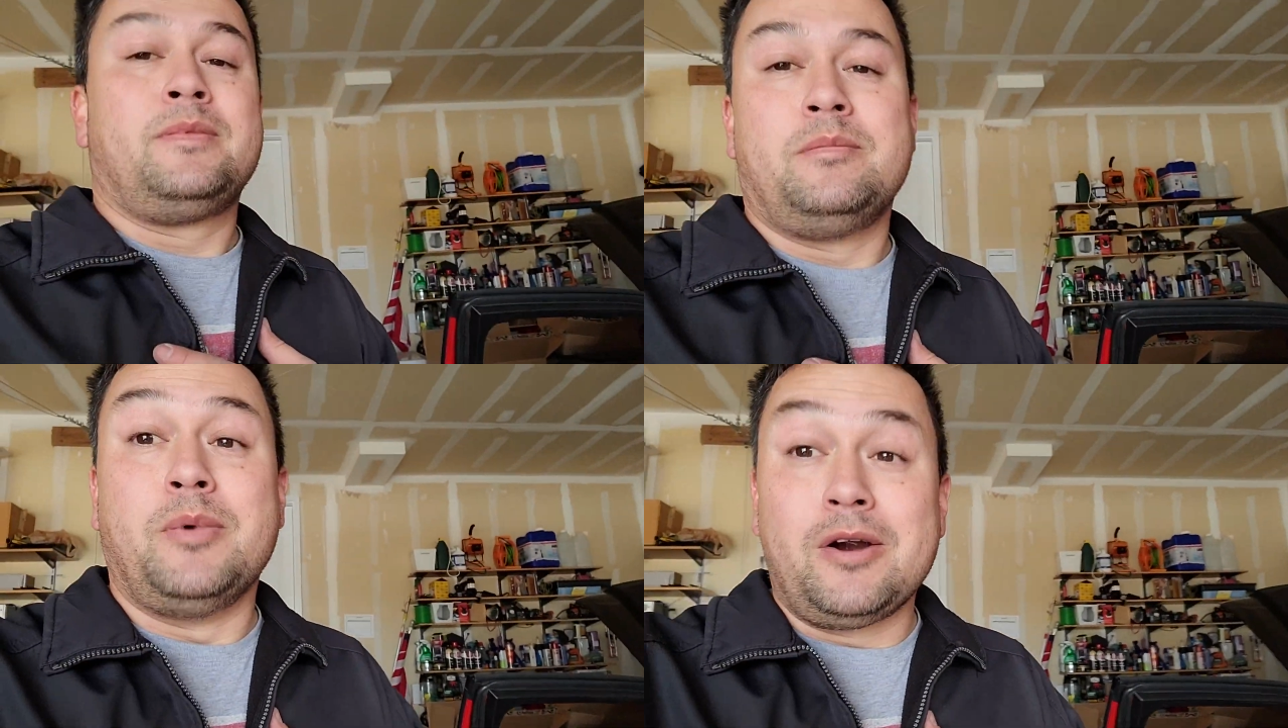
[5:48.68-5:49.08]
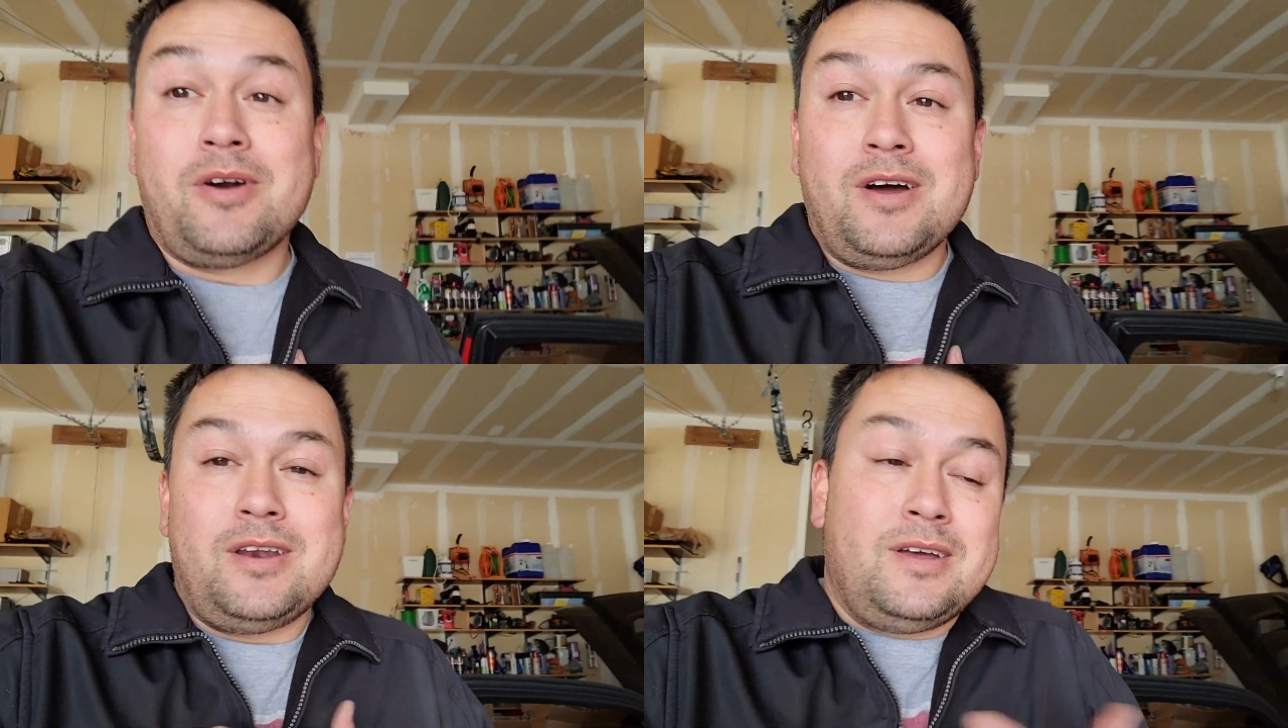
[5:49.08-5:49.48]
My
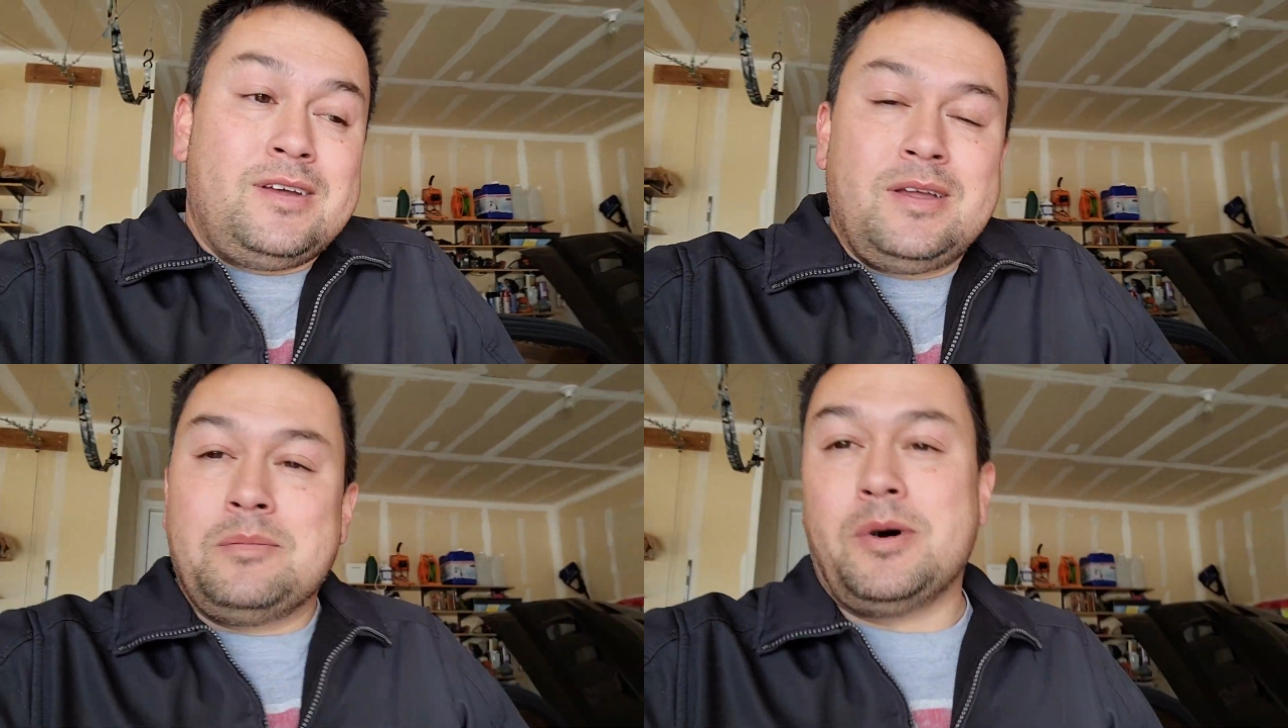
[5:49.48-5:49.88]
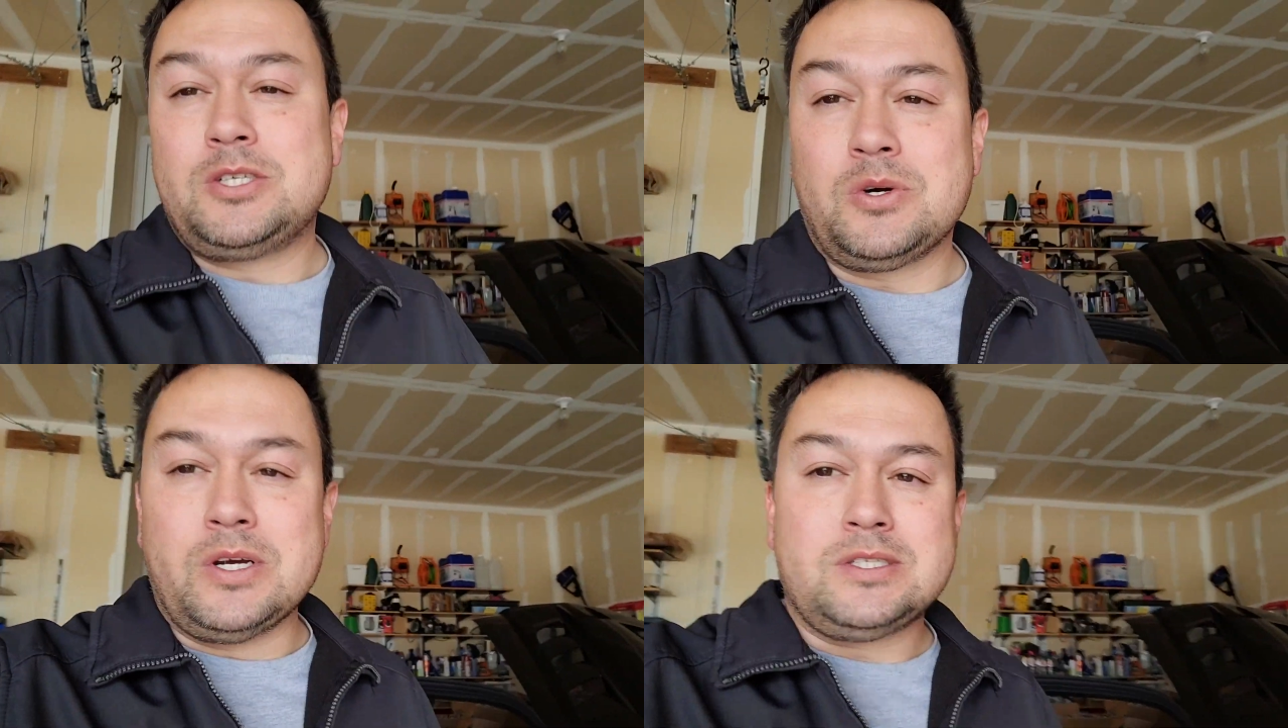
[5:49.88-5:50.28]
ride, my
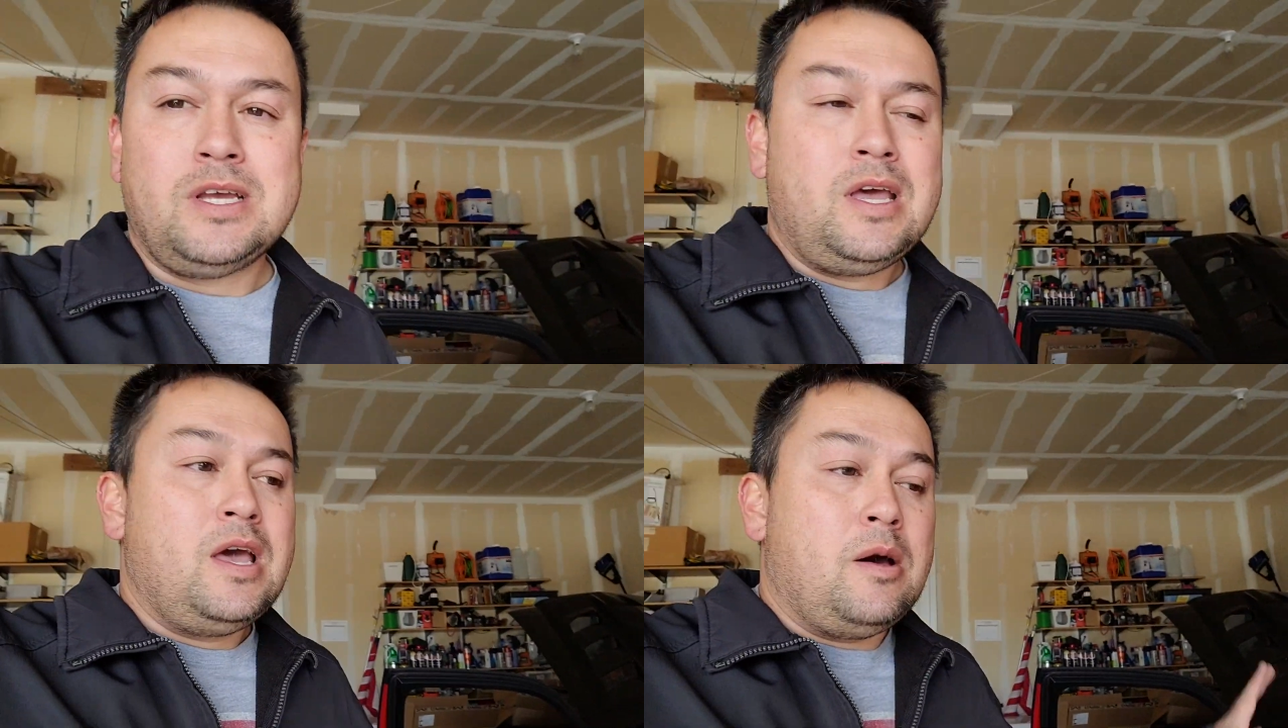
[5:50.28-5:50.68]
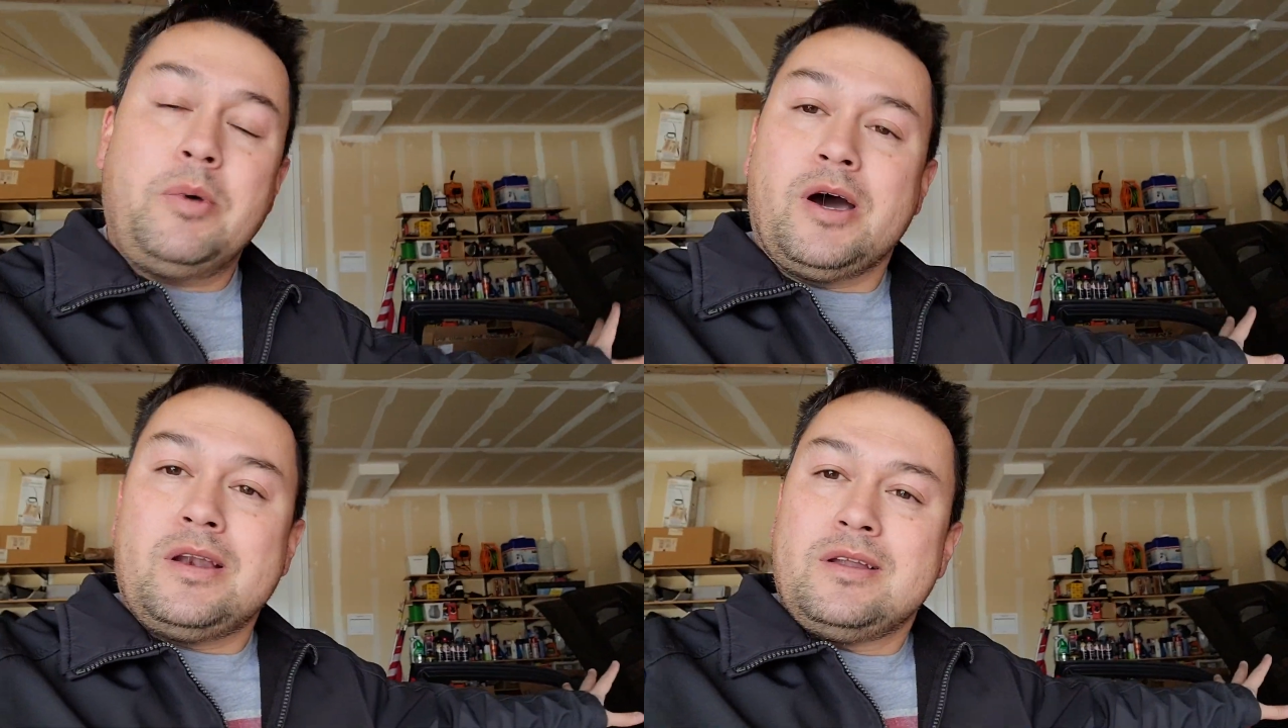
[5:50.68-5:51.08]
choice.
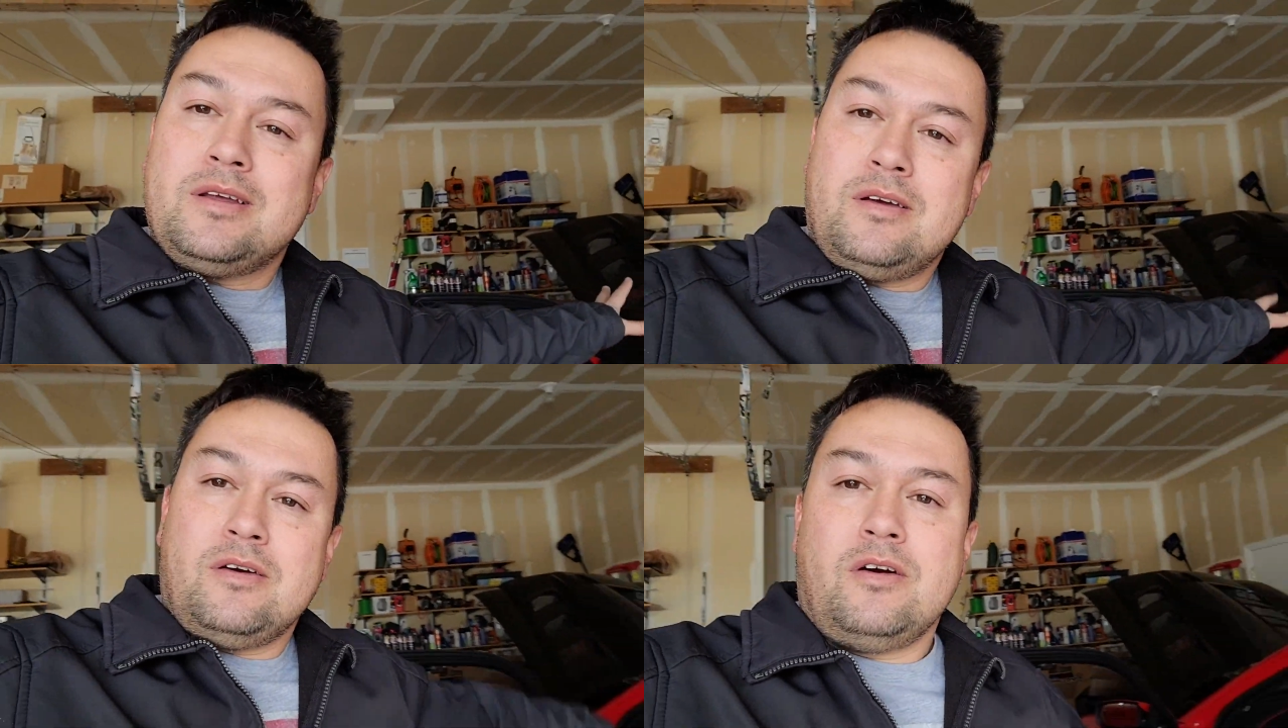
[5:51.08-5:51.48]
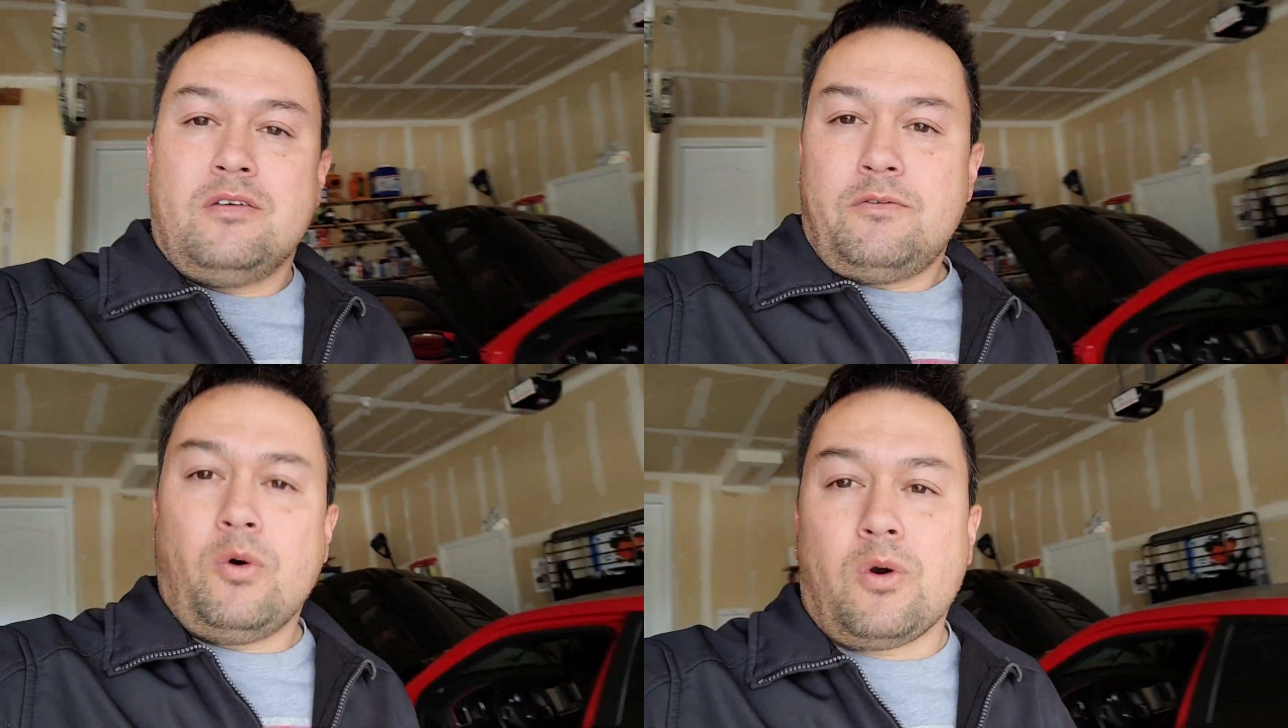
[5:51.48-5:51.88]
But
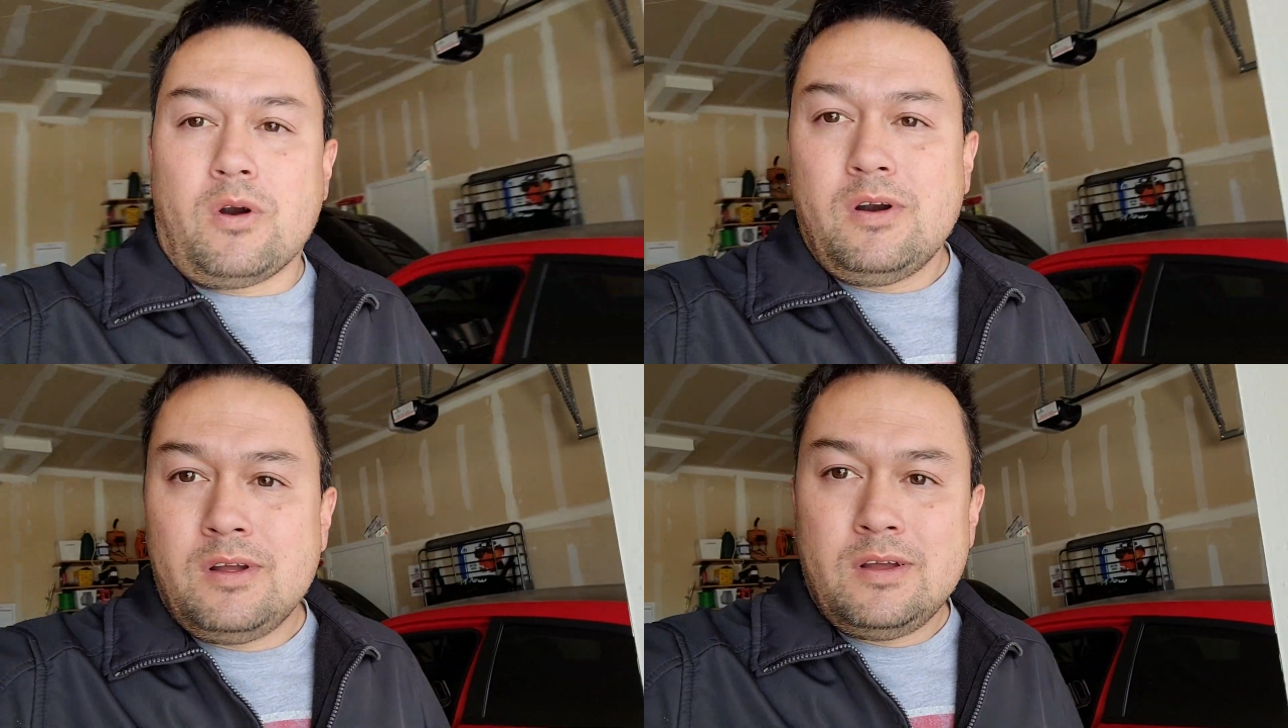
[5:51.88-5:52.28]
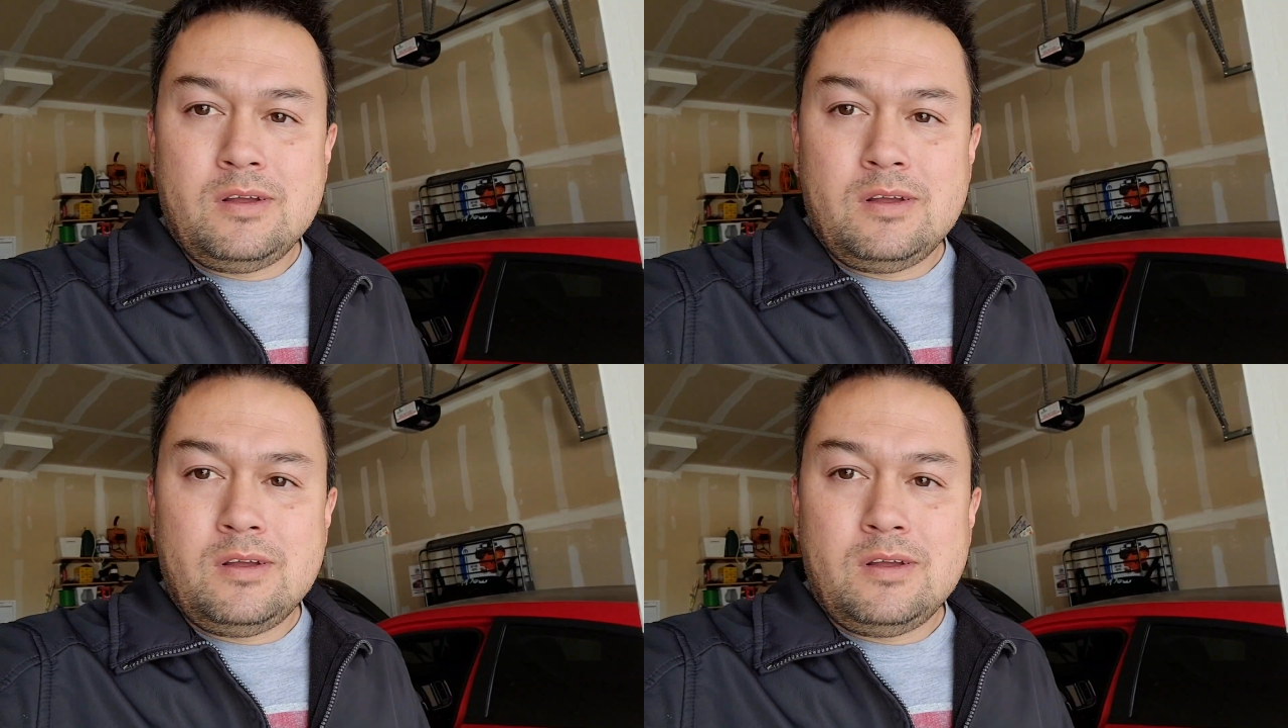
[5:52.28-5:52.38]
for